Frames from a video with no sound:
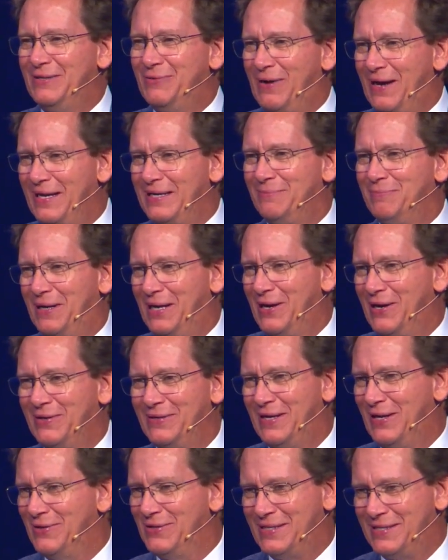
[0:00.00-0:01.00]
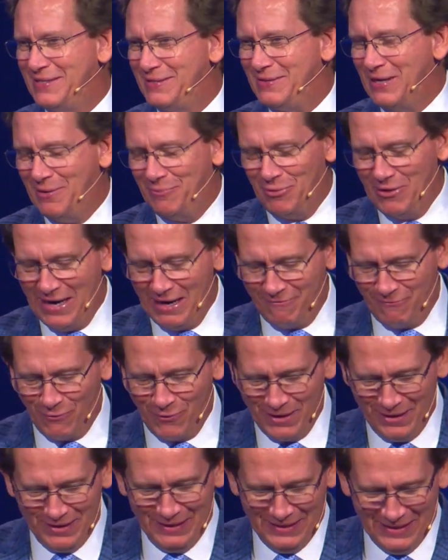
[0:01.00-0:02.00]
right, Blair? I'll just I'll brag
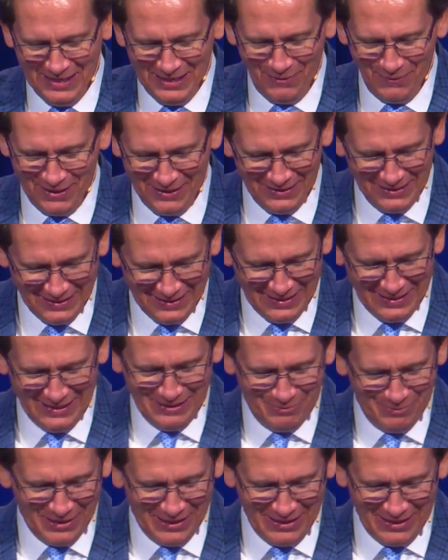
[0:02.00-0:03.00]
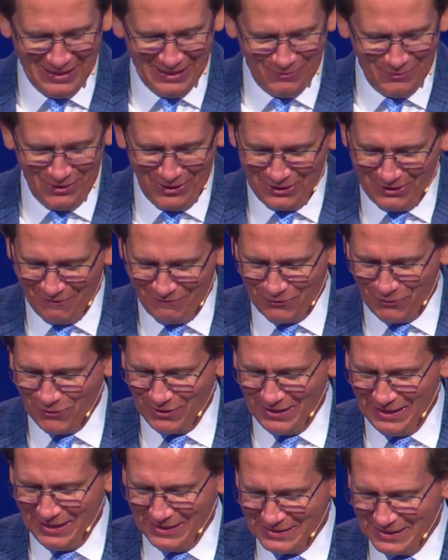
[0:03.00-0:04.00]
for you anyway. But uh, we're looking forward
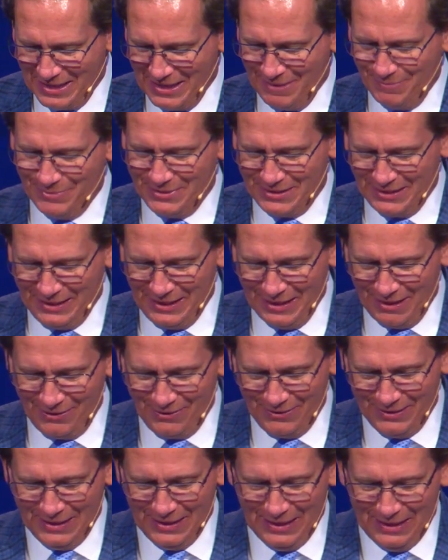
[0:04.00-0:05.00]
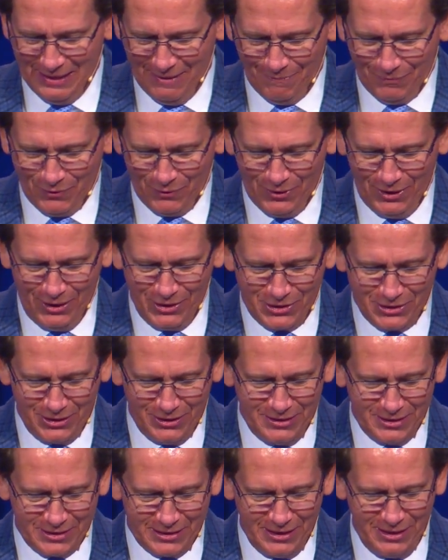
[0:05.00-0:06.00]
to that time together. Well, it's
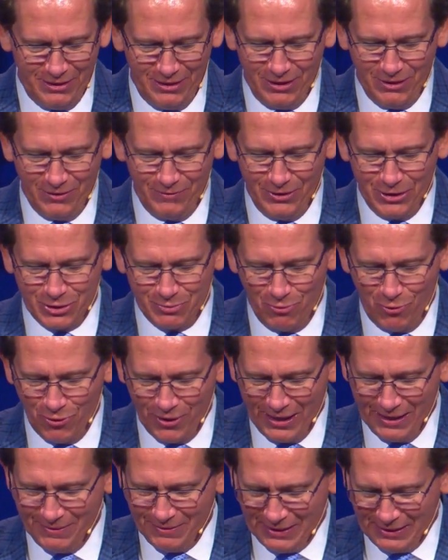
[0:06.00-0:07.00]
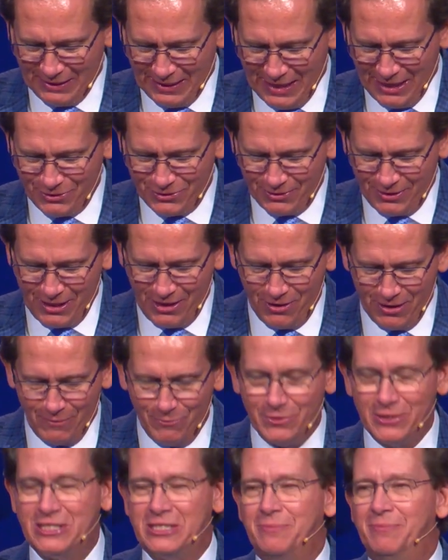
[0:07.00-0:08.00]
good to see you here this morning. Glad you're here. I
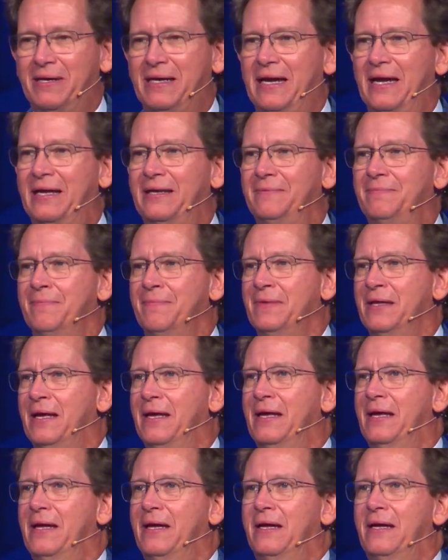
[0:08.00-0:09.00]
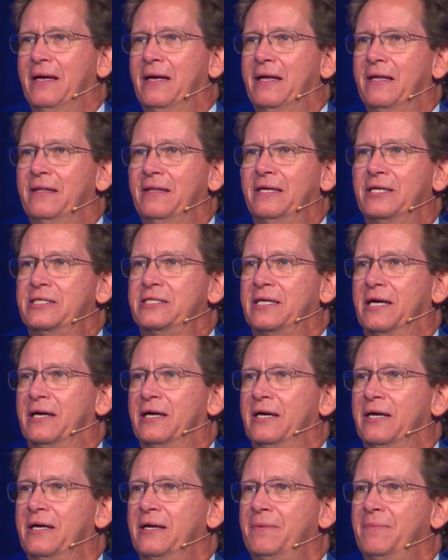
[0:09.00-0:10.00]
want us to begin this
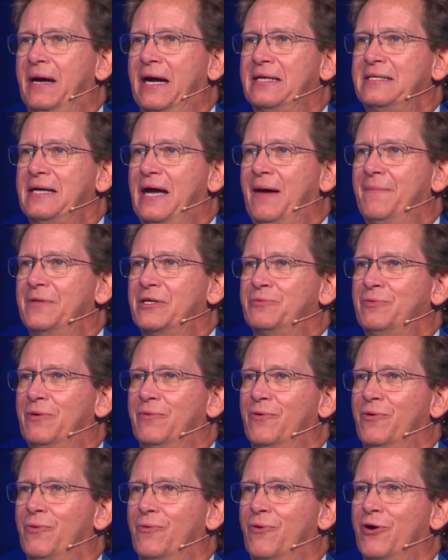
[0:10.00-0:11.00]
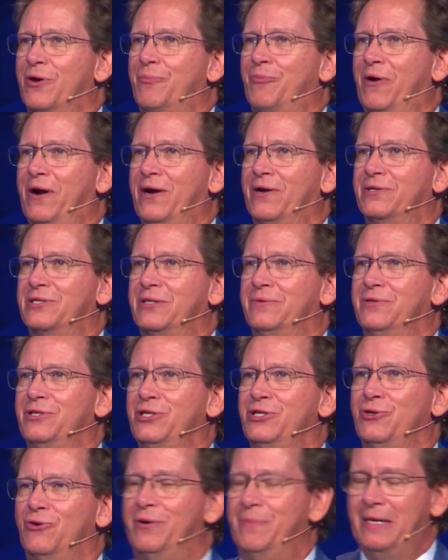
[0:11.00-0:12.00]
uh, my time this morning with a word of prayer. So would
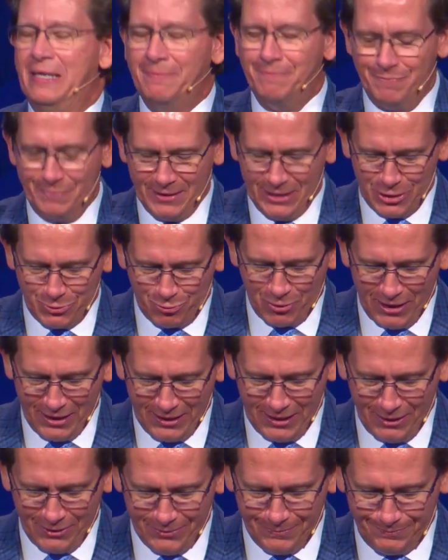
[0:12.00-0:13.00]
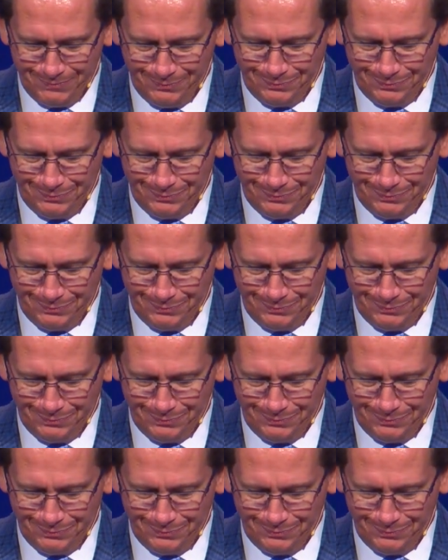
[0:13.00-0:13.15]
you join me? Let's pray together.